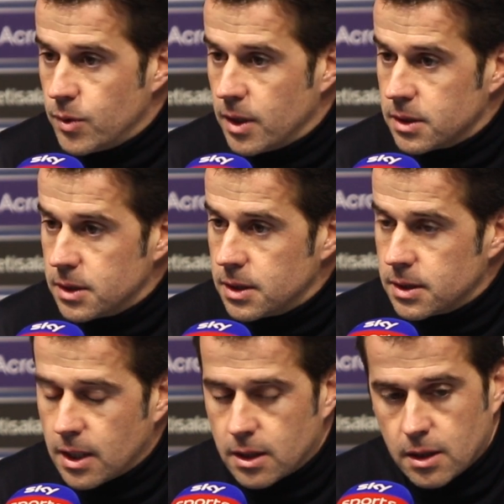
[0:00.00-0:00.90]
quality
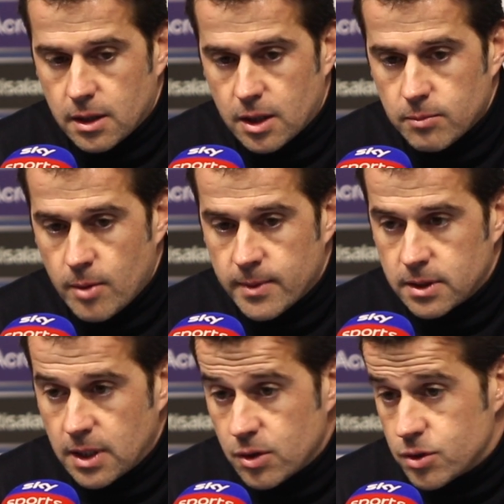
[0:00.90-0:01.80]
in that, in that
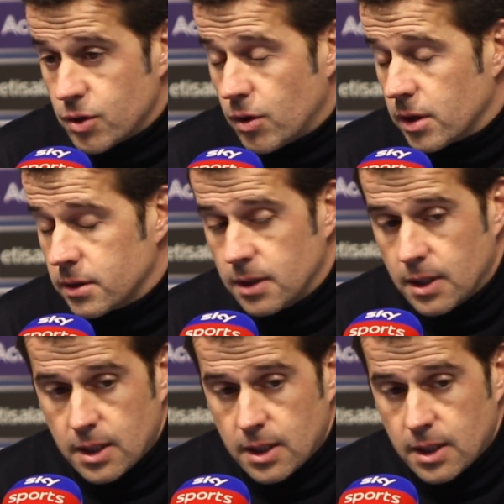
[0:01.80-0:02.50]
moment, and he scored